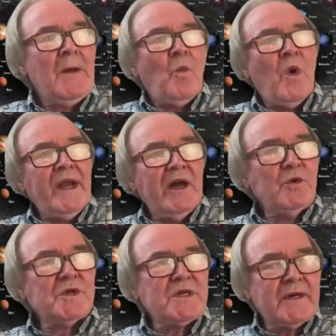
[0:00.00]
When I
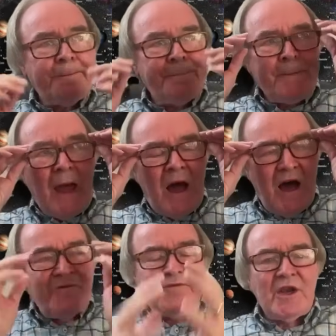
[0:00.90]
was
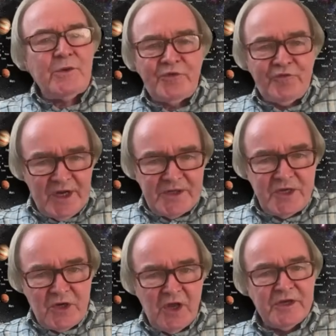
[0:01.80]
a fellow at
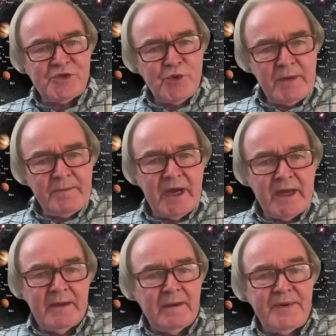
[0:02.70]
Trinity College doing my